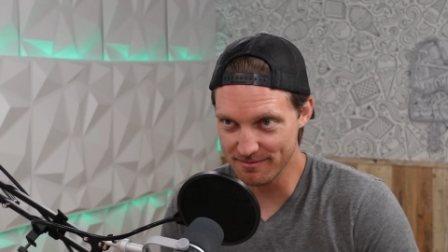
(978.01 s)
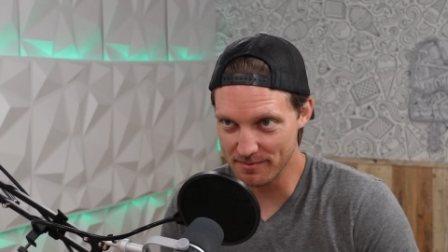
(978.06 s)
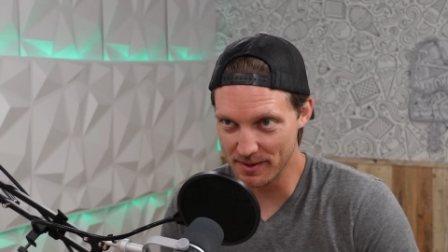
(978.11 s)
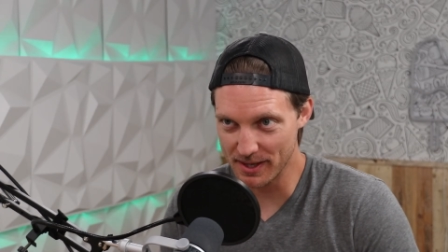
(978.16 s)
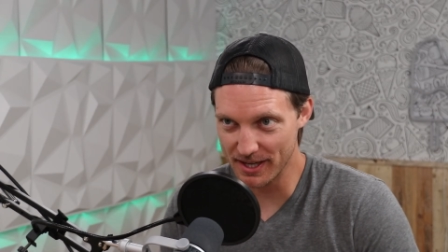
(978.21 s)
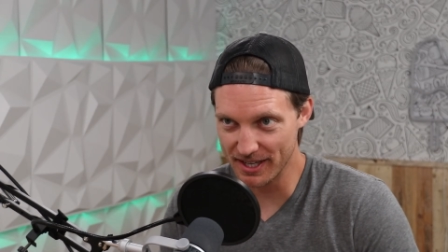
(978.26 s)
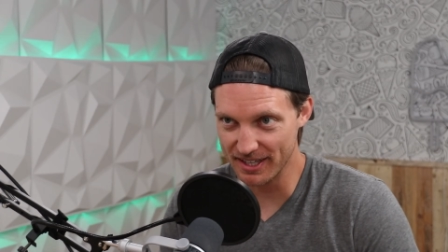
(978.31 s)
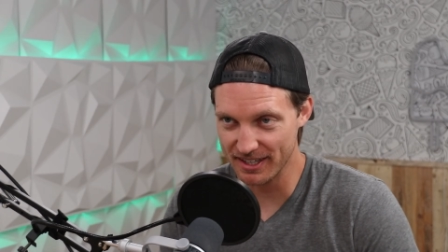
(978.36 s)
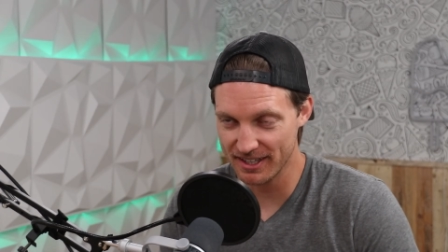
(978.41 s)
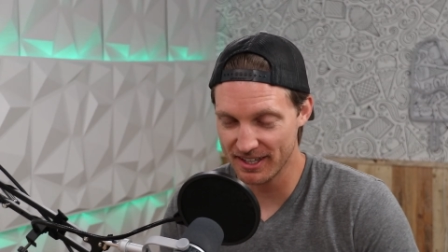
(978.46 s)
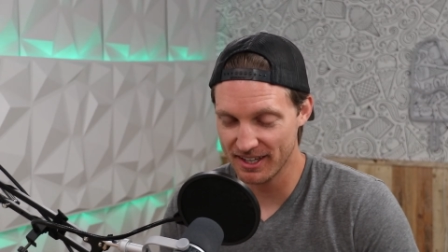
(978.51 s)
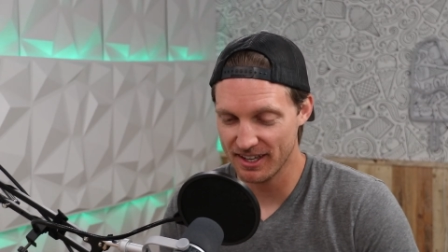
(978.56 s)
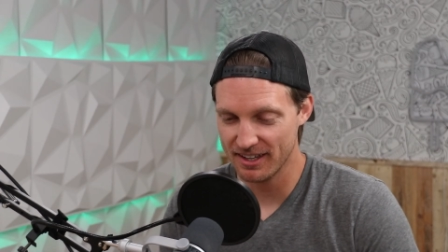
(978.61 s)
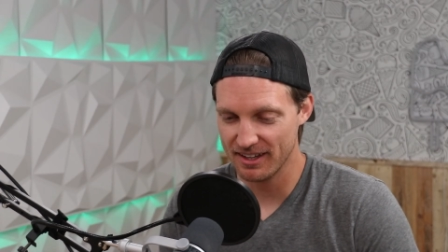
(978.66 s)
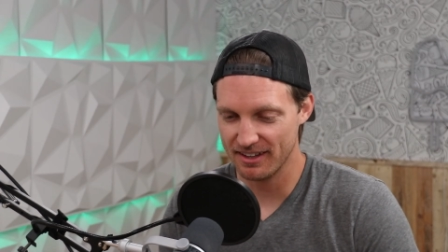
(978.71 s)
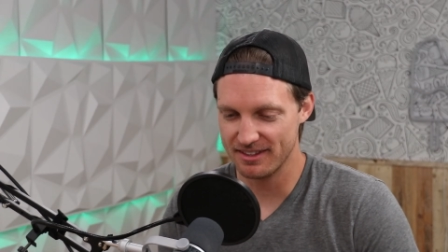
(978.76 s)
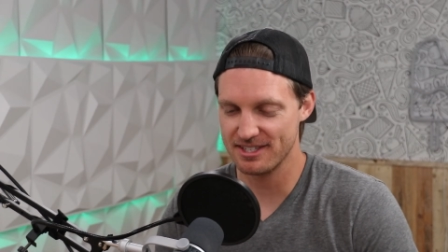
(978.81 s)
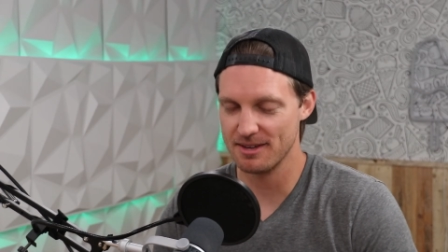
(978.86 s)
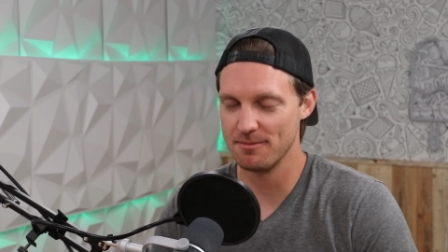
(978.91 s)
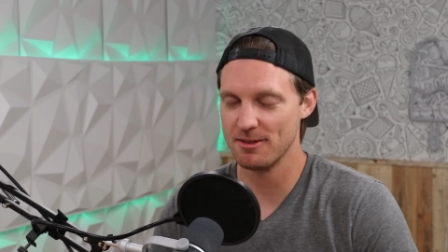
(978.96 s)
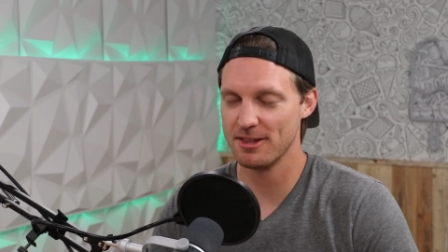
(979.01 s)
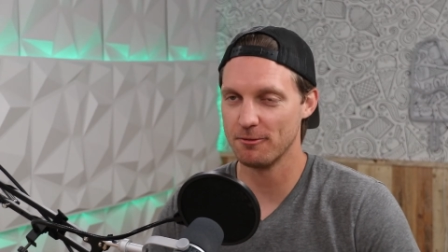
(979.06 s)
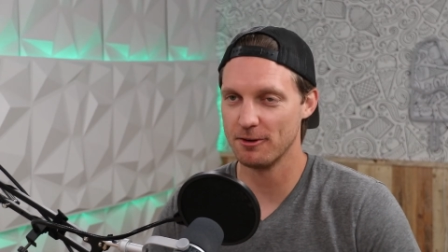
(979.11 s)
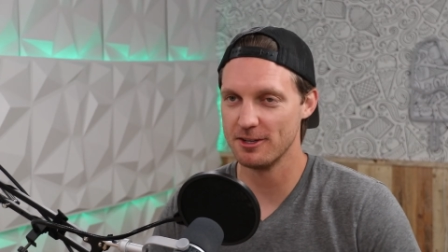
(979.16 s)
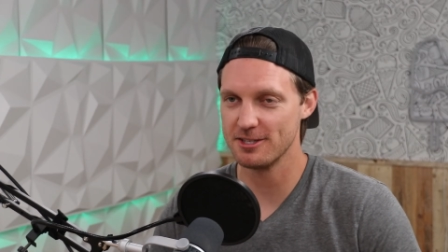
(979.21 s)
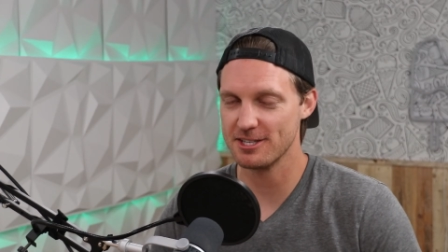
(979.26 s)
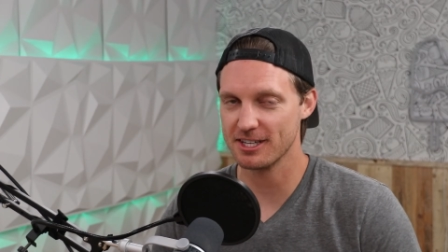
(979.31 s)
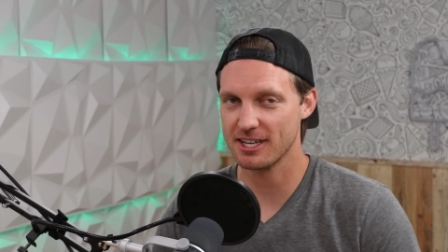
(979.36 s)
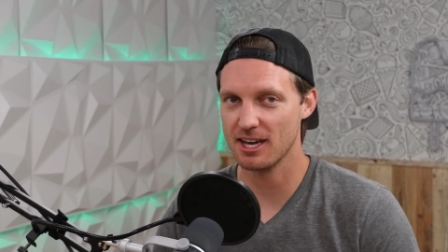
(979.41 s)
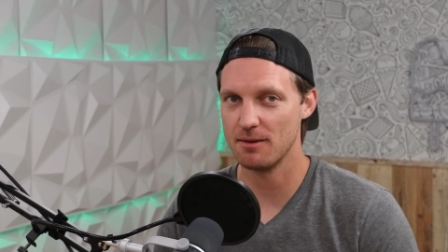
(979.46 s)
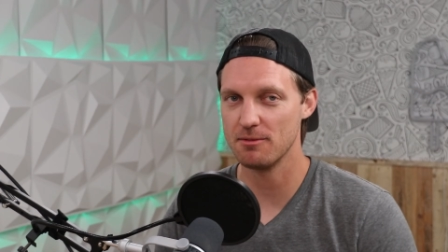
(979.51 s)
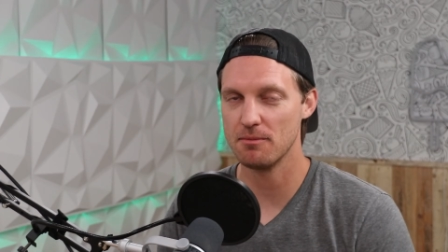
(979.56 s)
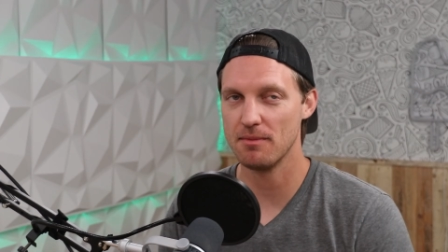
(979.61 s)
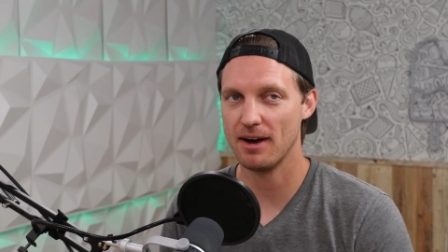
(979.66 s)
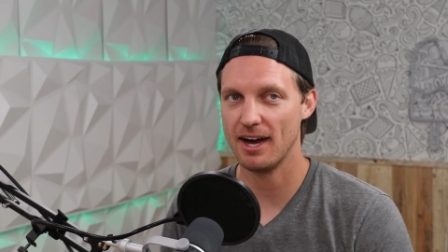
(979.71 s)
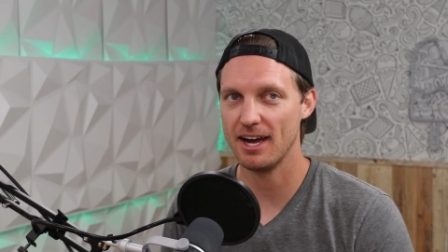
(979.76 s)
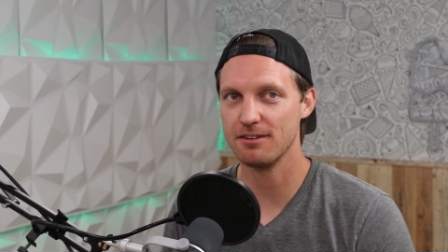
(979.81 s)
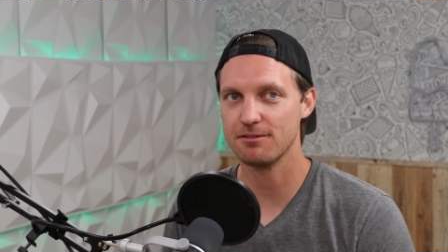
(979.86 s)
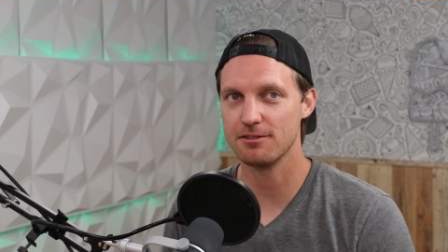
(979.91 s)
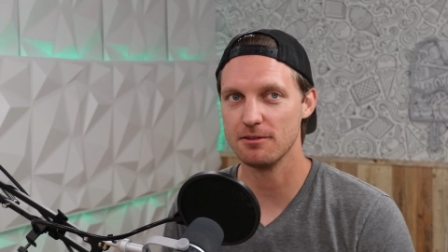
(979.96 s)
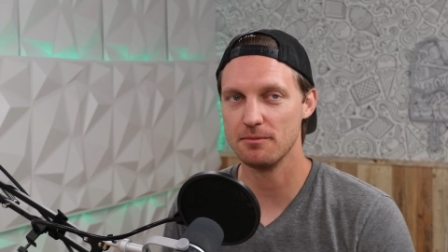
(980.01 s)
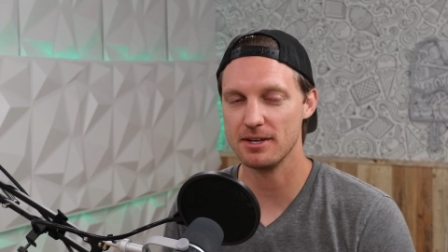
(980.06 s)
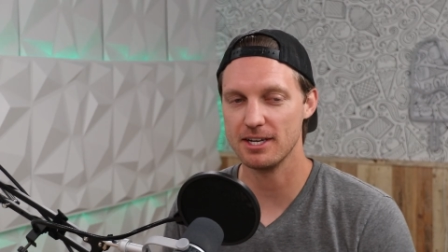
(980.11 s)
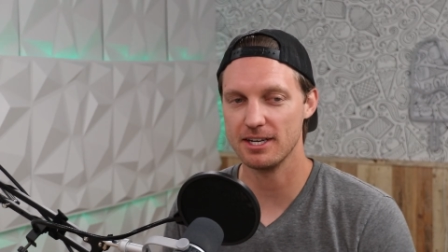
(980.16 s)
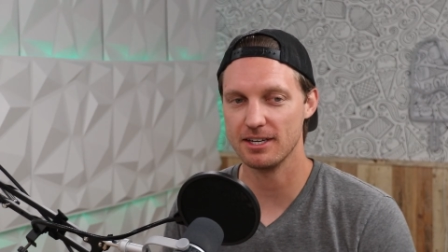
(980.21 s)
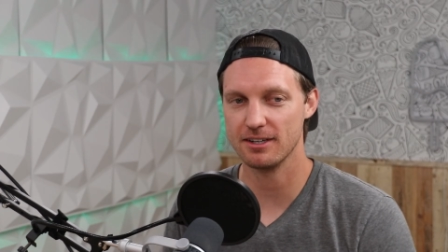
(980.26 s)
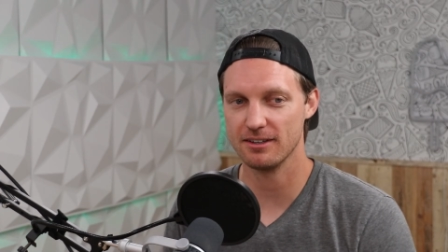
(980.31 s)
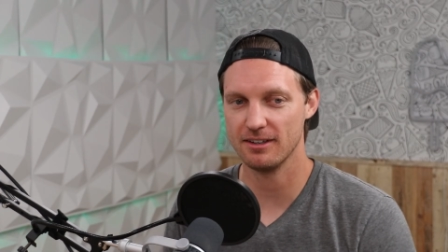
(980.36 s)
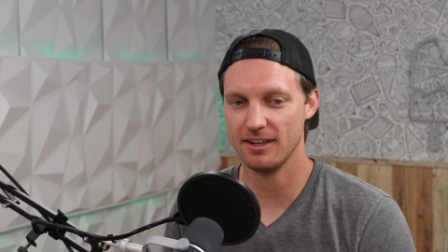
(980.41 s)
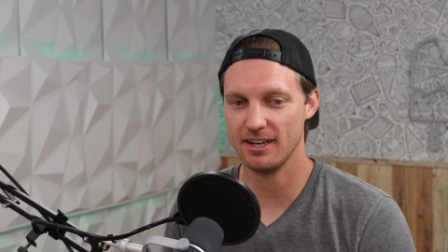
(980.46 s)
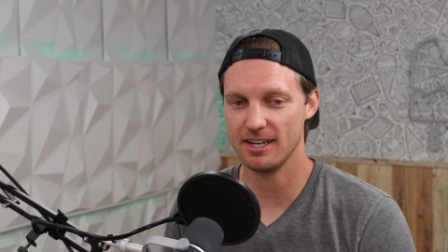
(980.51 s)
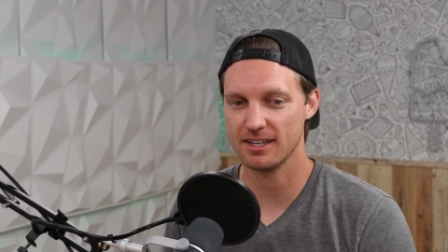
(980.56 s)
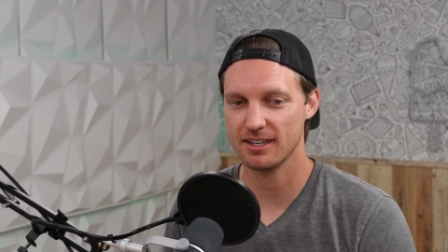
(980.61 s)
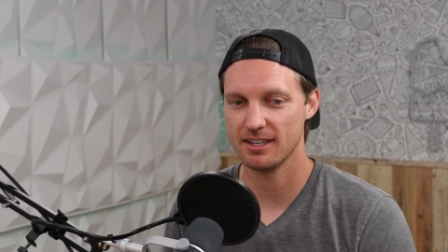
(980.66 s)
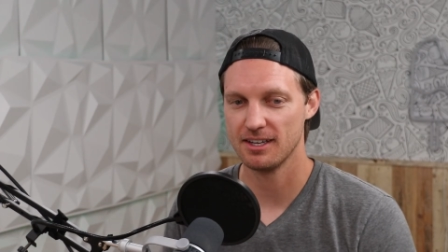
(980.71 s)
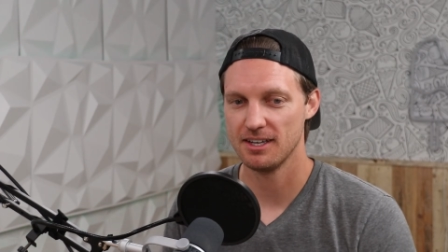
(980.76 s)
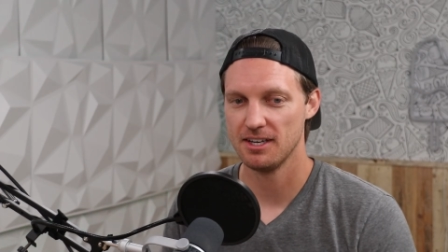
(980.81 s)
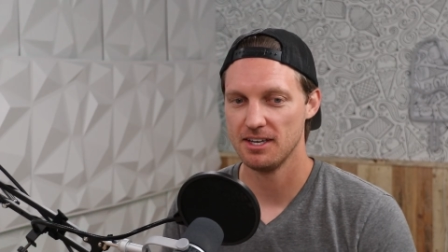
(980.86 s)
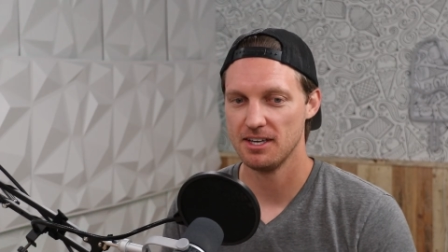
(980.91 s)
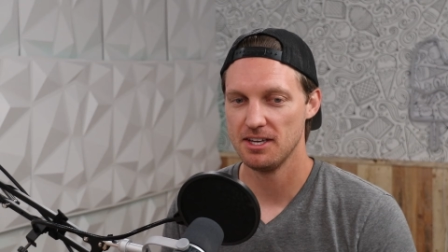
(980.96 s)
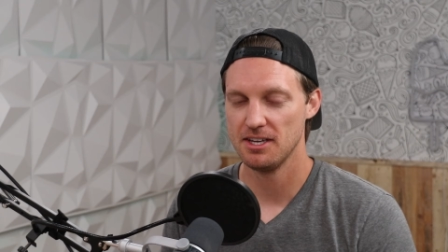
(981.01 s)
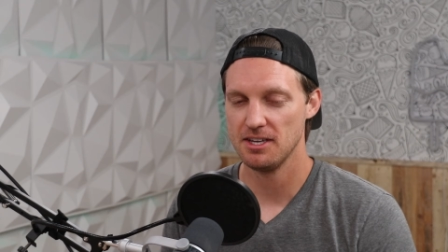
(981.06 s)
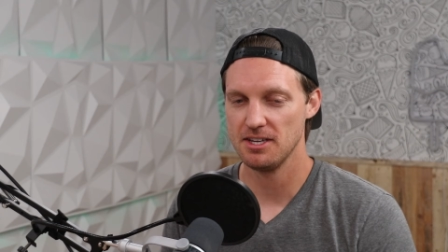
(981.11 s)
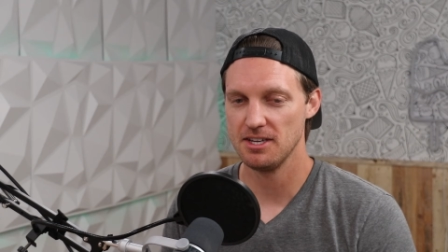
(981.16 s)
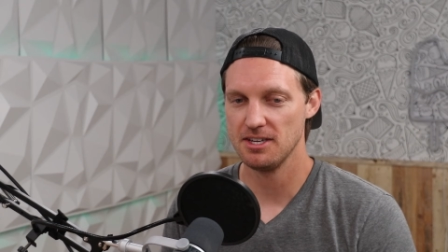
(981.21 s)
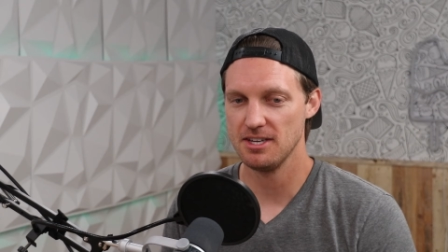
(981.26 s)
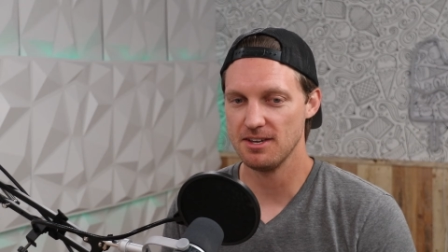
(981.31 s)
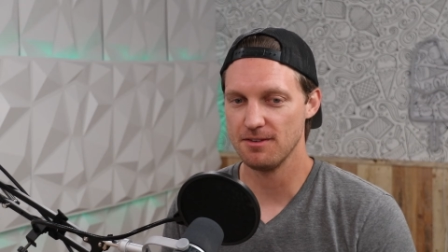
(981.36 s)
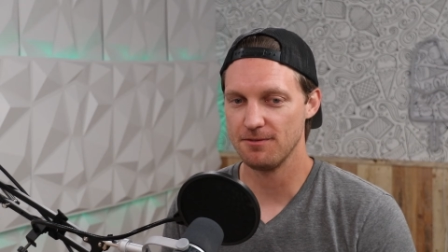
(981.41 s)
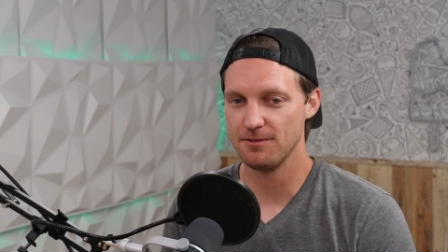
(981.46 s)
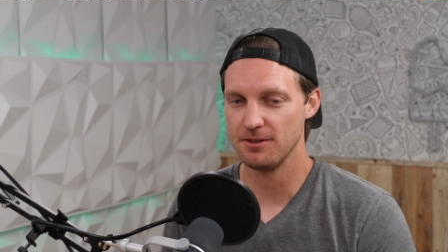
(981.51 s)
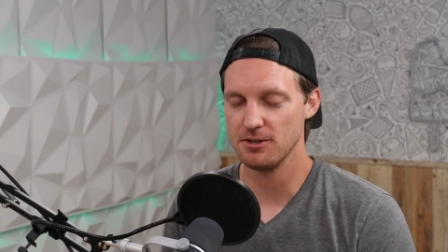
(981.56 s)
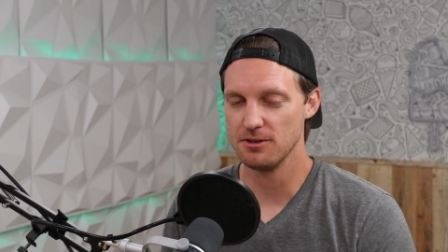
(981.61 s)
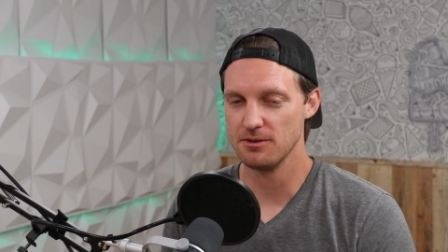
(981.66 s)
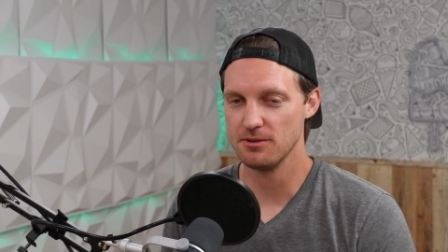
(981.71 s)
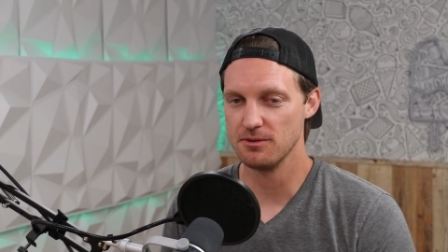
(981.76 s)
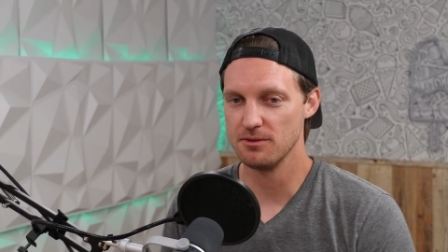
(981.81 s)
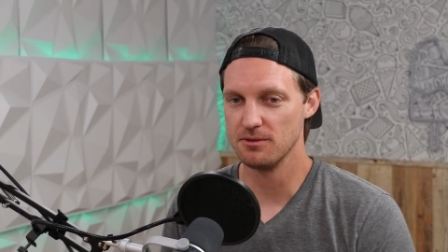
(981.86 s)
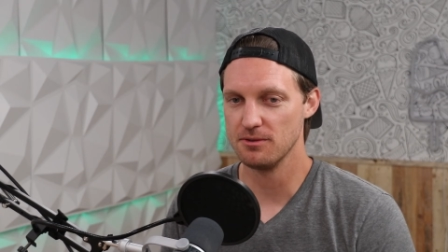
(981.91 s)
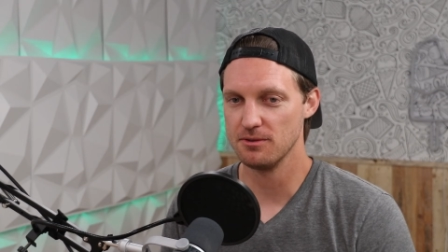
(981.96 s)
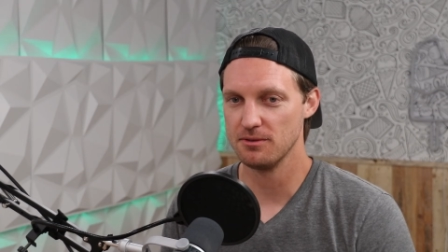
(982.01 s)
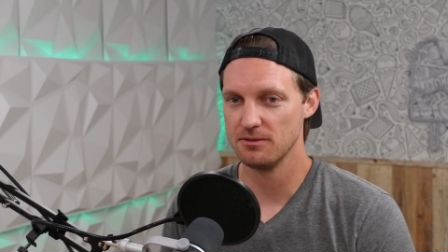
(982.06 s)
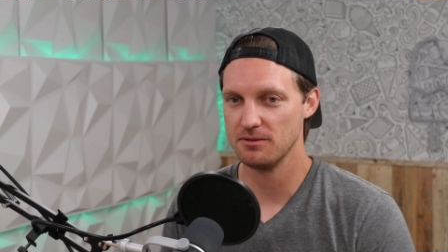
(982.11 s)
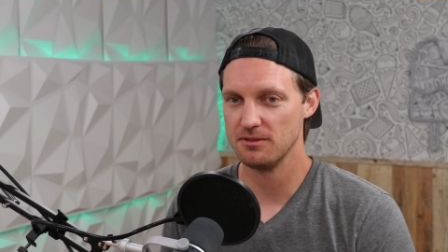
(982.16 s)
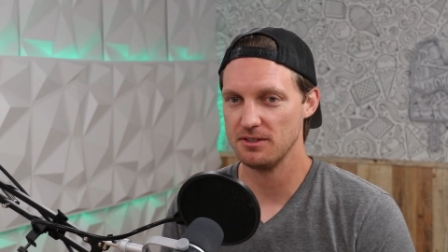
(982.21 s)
but some of the ones that come to mind for me are like, if you